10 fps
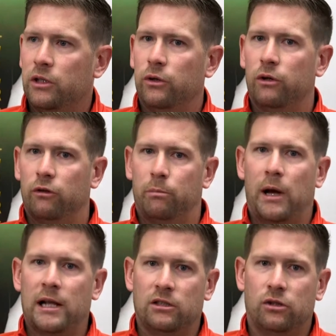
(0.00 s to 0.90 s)
doing over the
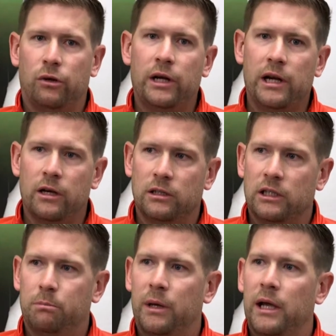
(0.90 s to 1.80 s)
past three years
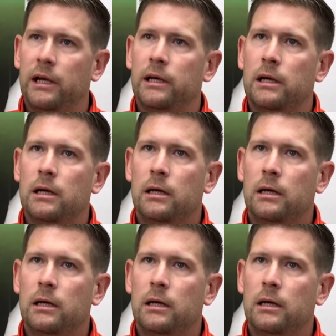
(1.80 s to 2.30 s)
has been,